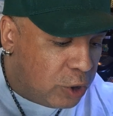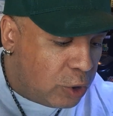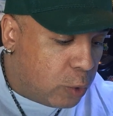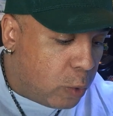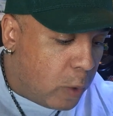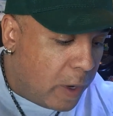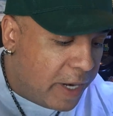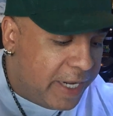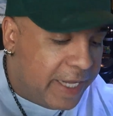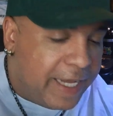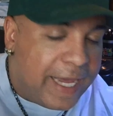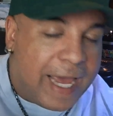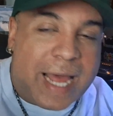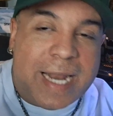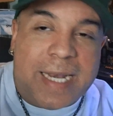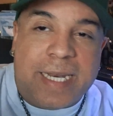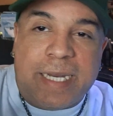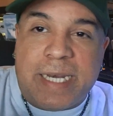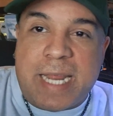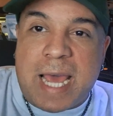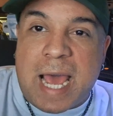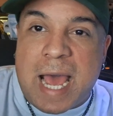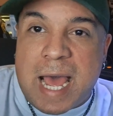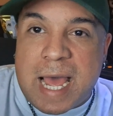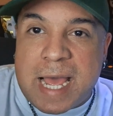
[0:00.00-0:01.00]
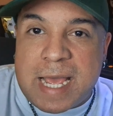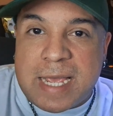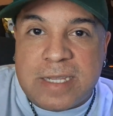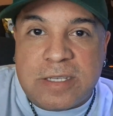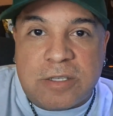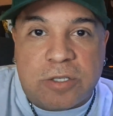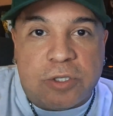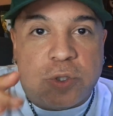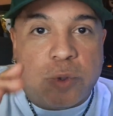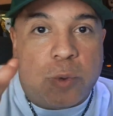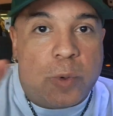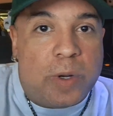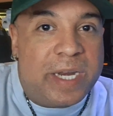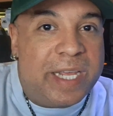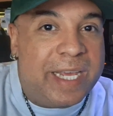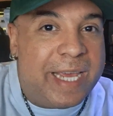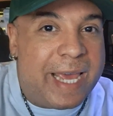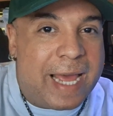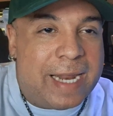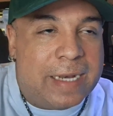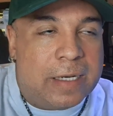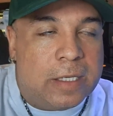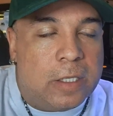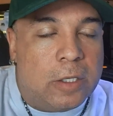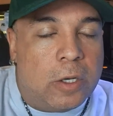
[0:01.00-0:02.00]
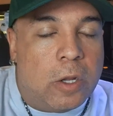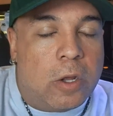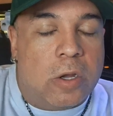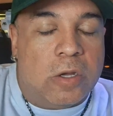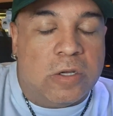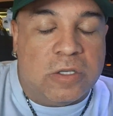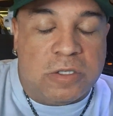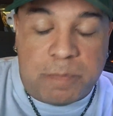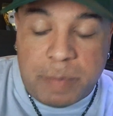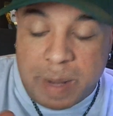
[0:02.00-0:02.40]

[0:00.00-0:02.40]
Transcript: 20-gallon highs or 20-gallon longs.